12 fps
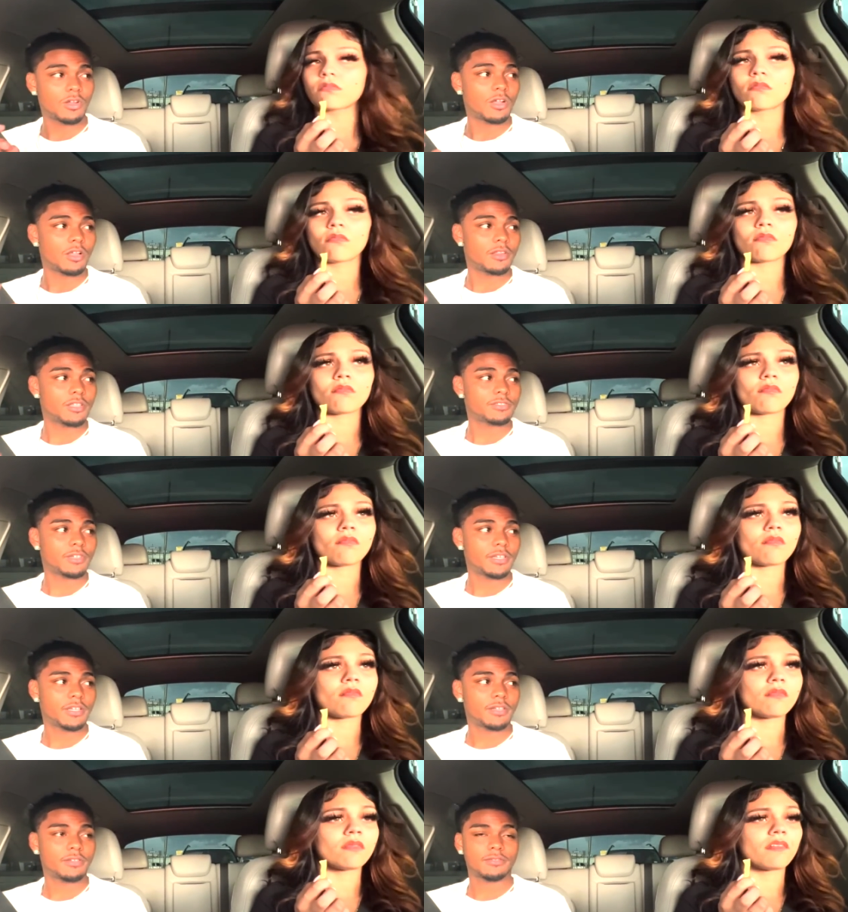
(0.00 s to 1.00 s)
Speaker 1: all this right
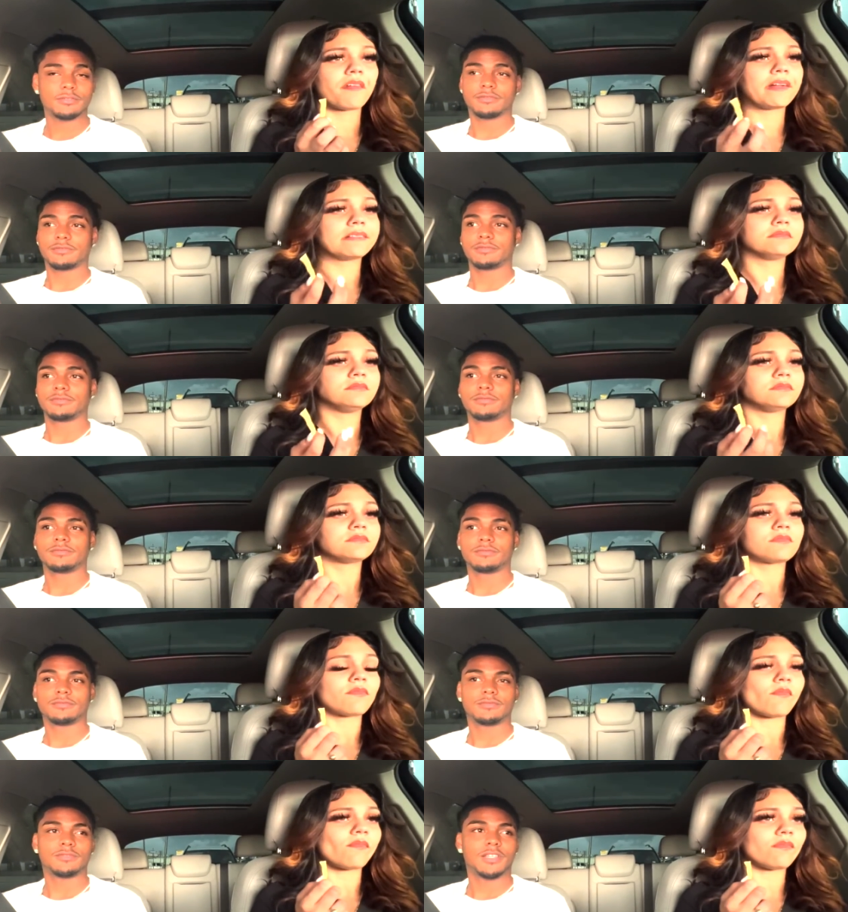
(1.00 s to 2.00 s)
now.
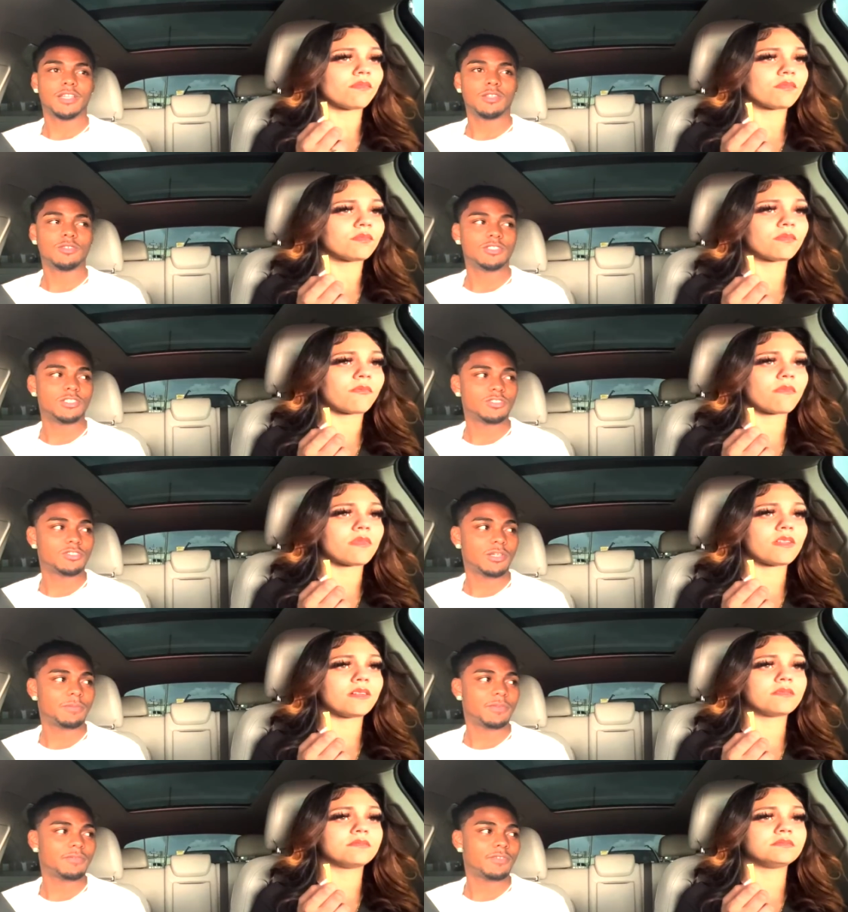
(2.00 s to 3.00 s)
And you just
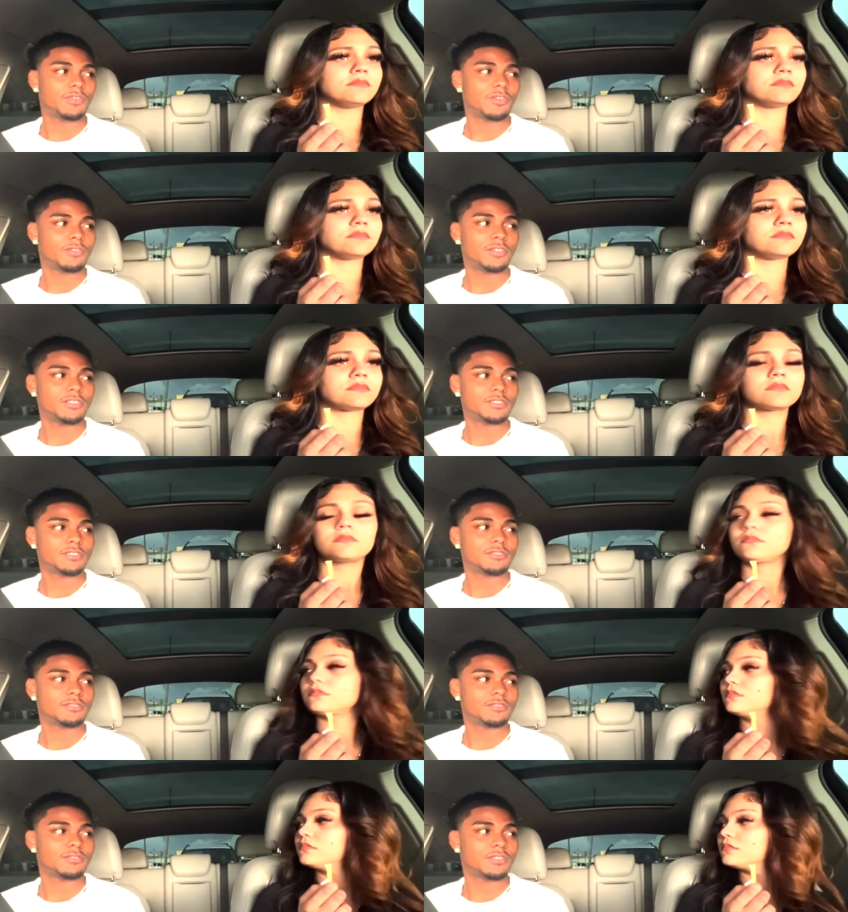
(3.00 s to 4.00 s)
tripping for no reason.
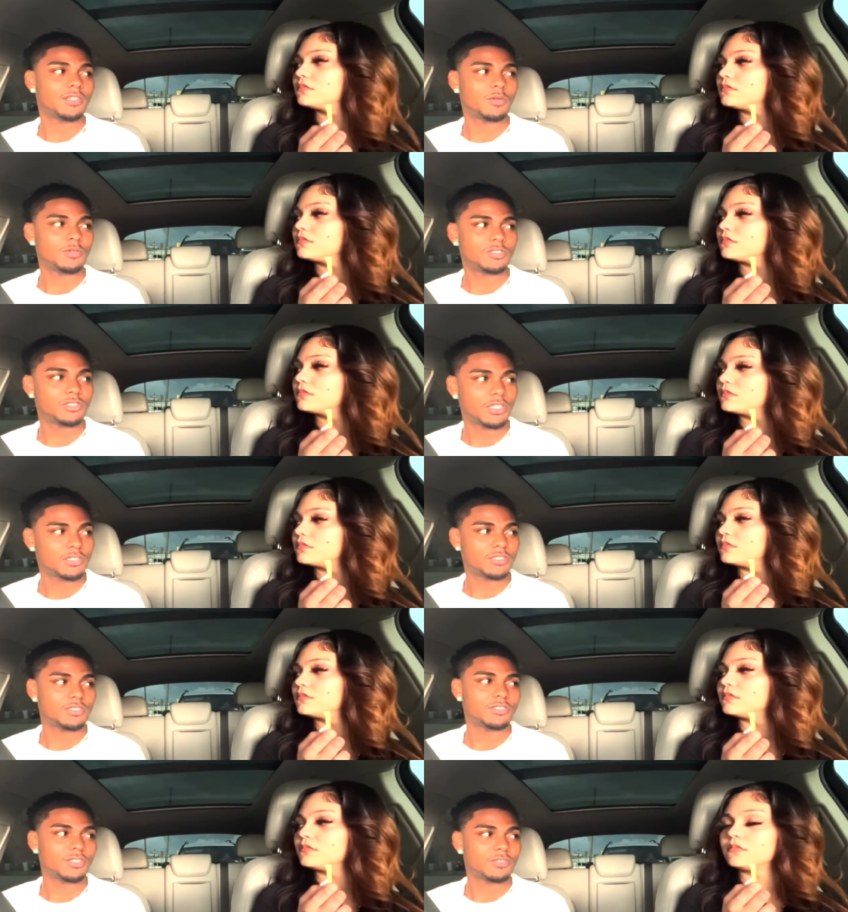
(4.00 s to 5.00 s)
It was just a
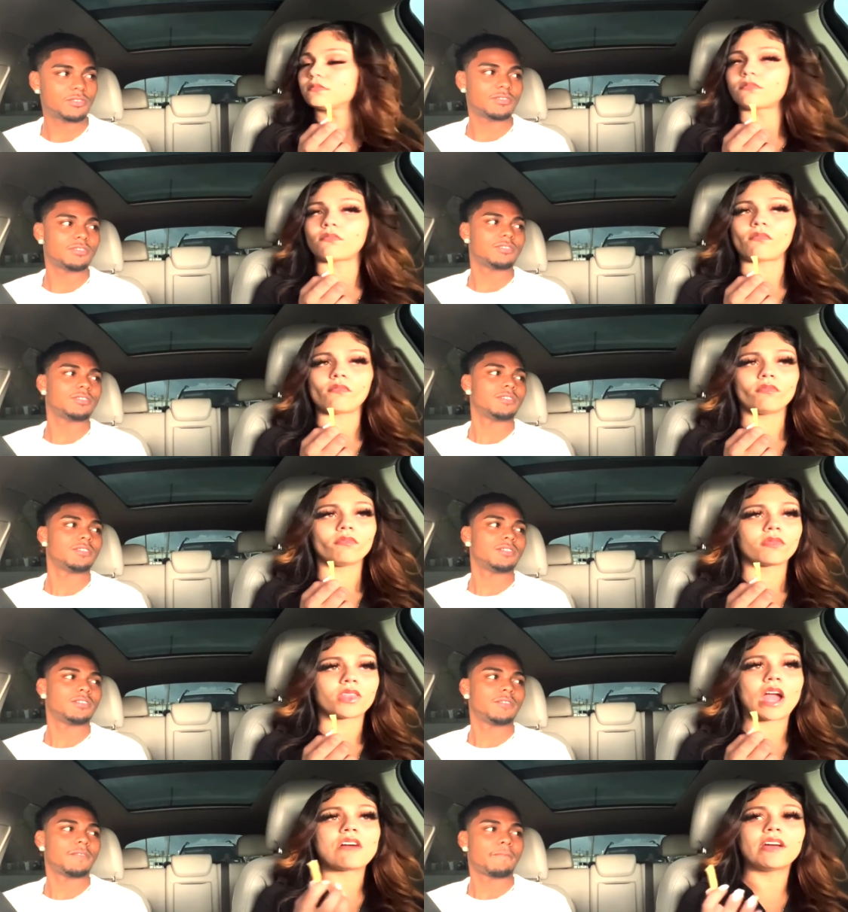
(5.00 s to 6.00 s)
joke.
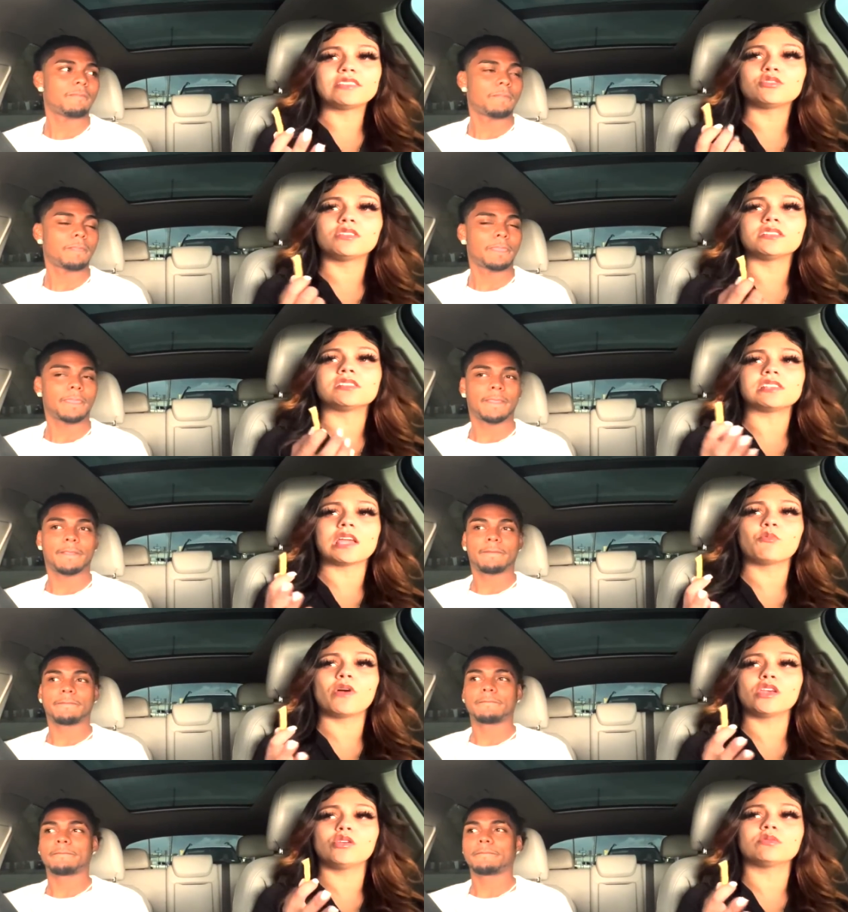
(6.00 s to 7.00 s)
Speaker 2: Alright, so in the same
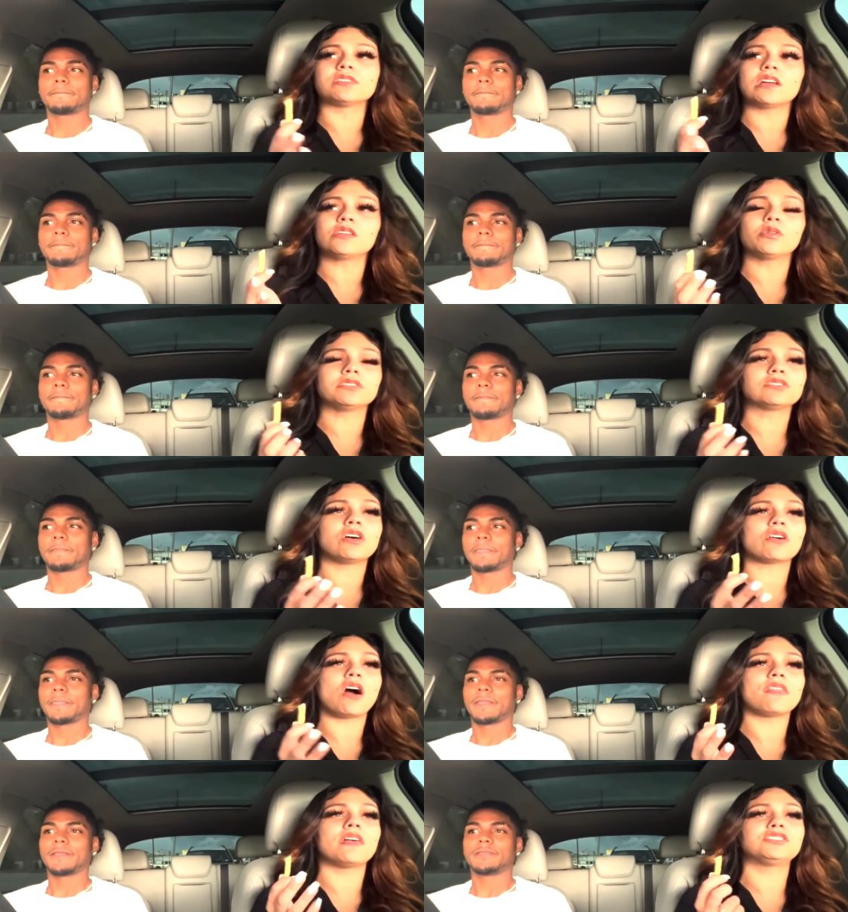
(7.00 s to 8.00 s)
way you was hella quick to talk
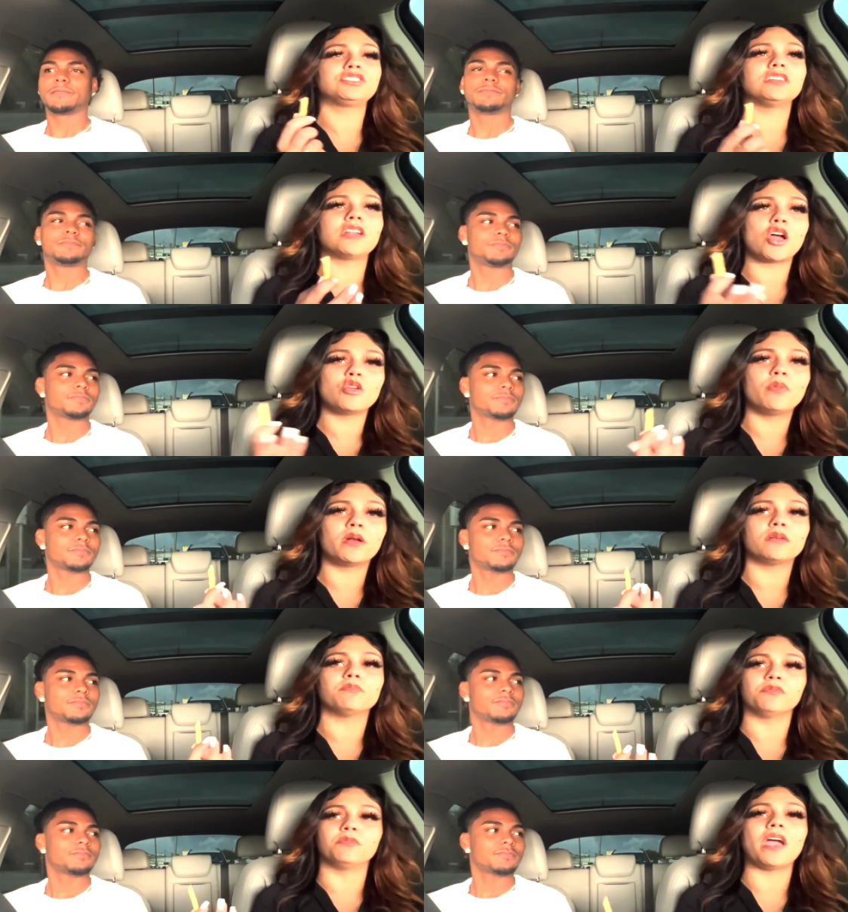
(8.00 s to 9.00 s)
all that shit, now you
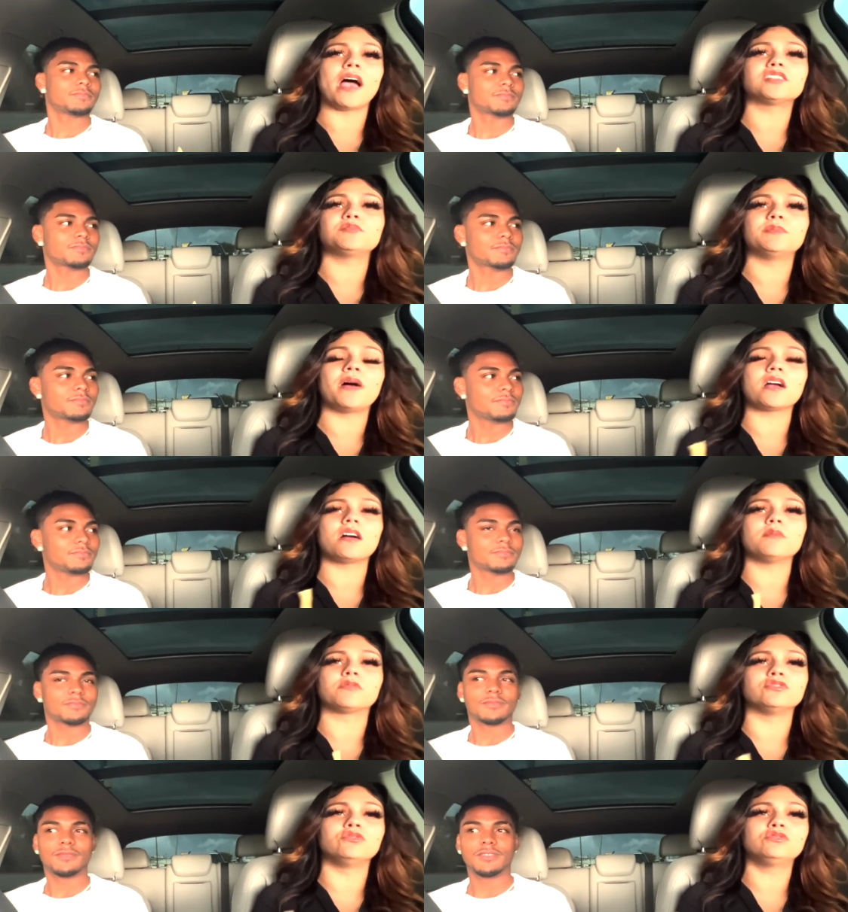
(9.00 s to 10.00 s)
better gas me back
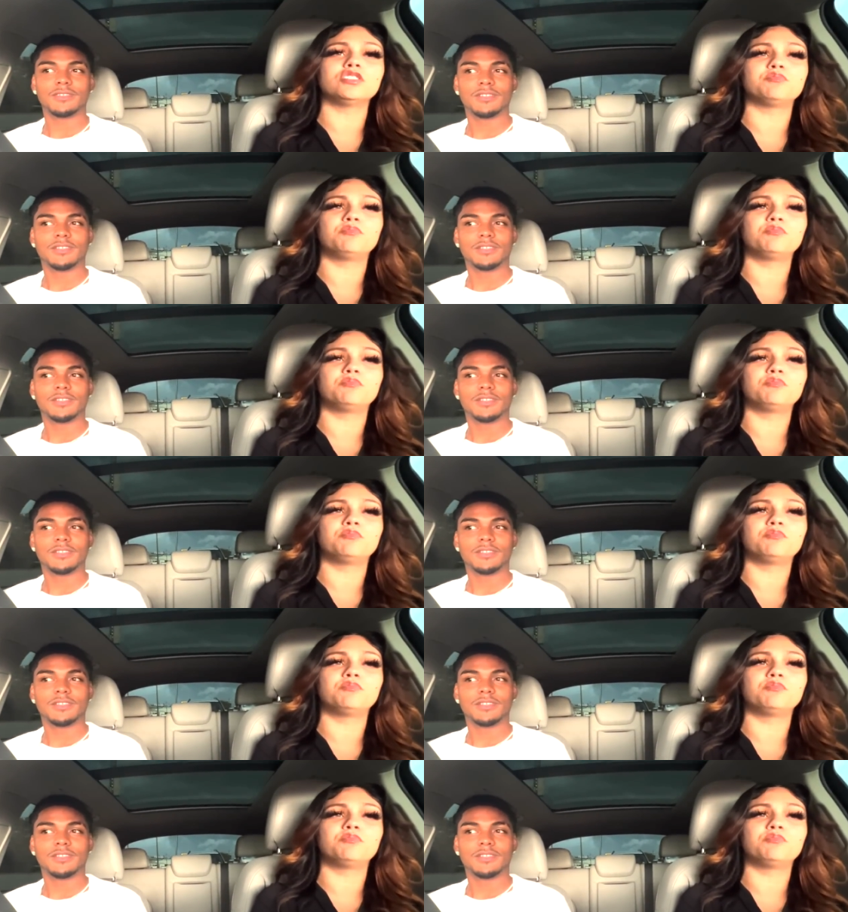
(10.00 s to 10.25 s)
up because you just